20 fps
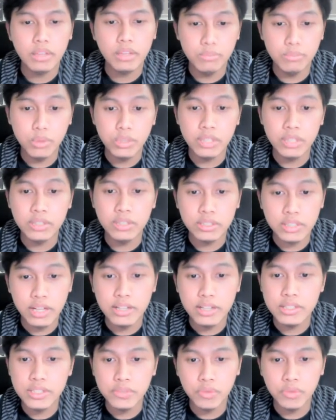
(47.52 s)
booking
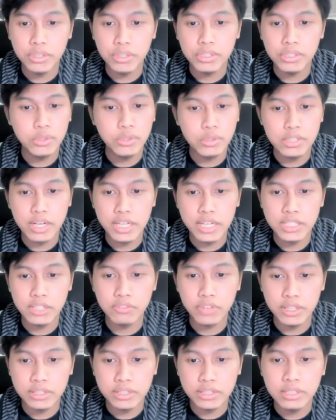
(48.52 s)
details for user
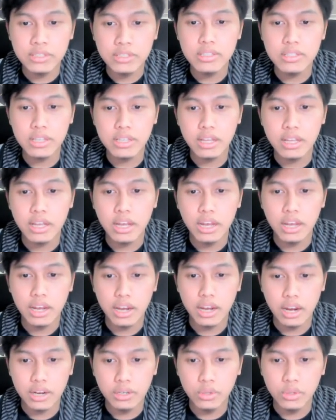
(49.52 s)
reservations,
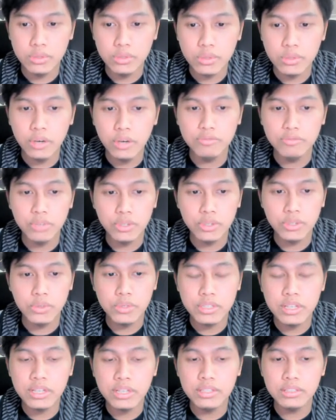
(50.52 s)
and also for
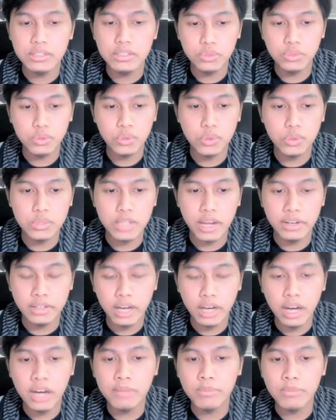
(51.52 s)
user to sign
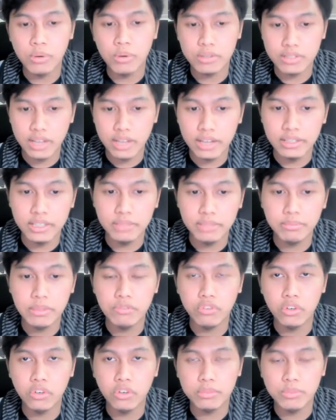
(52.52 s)
up or sign in
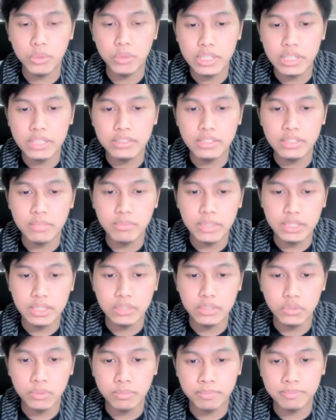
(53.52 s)
before booking the meeting
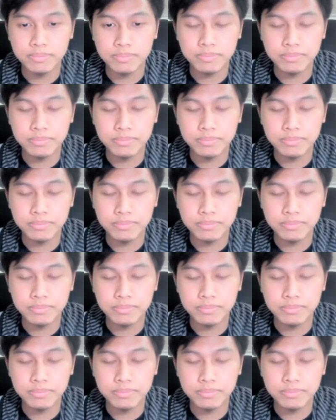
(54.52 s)
room.